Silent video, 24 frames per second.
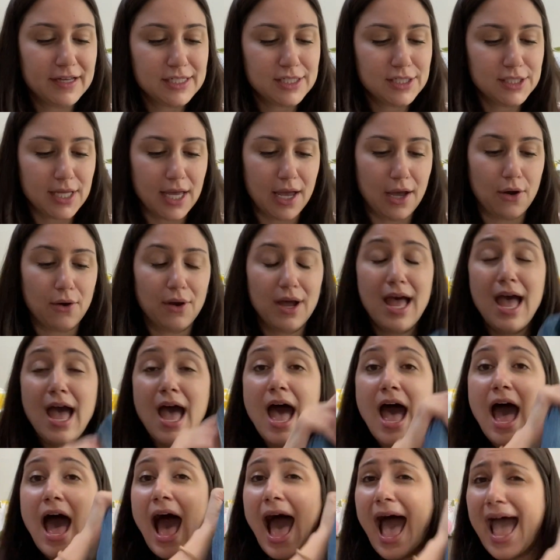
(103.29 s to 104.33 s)
So
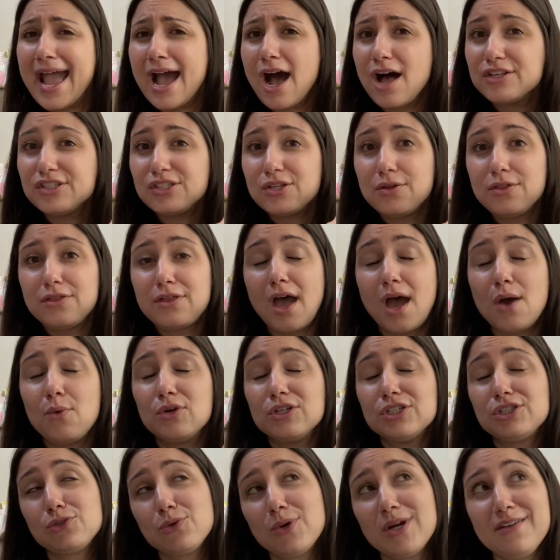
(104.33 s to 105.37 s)
I also thought we're
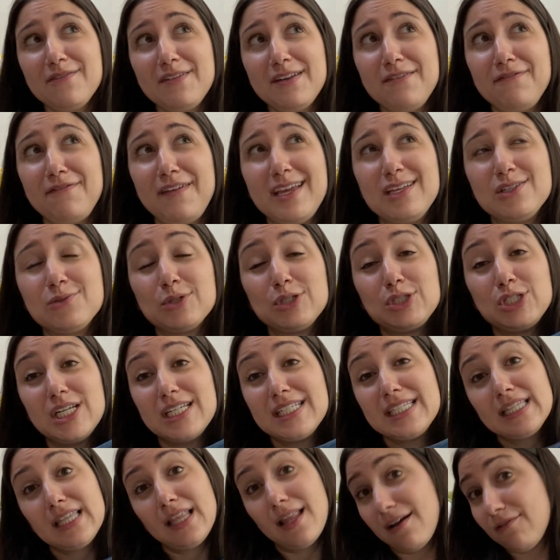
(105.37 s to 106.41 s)
sort of in a phase where she
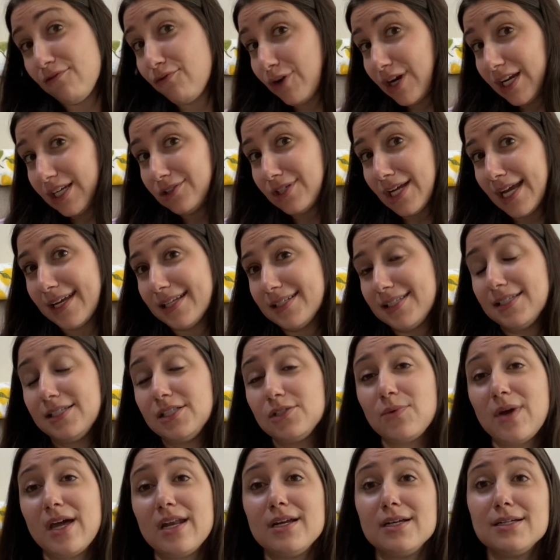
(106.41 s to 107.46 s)
doesn't love wearing jackets and
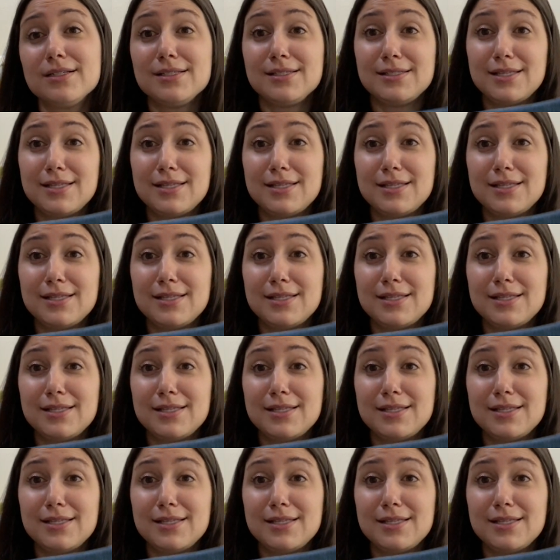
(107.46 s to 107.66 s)
sweaters.